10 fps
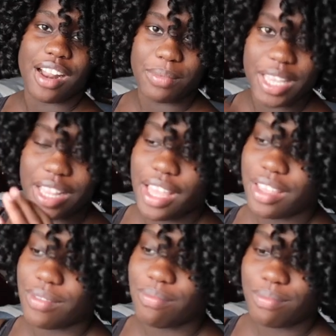out of me.
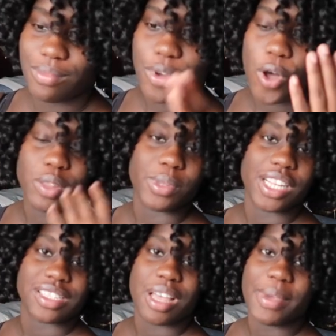Like all the blood
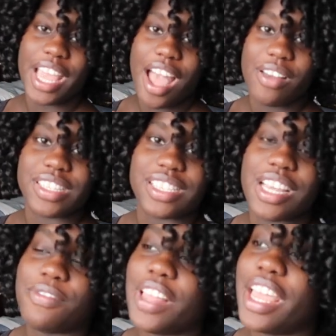that's coming out and
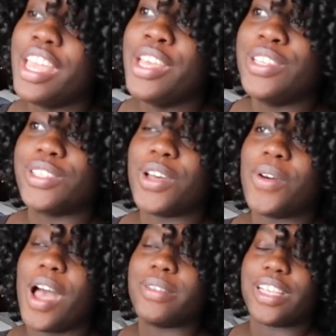stuff like so
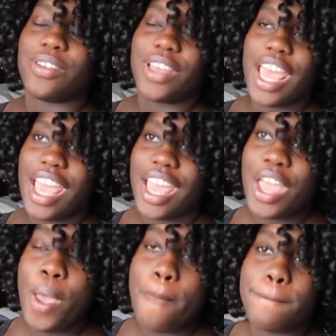i was like
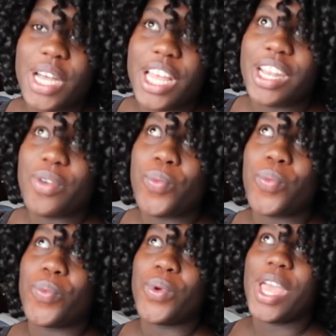okay but
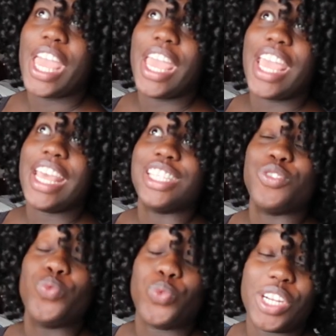it's
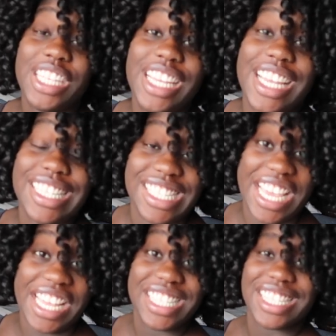really
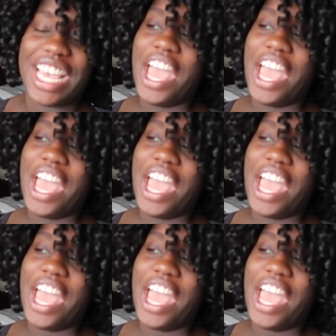intense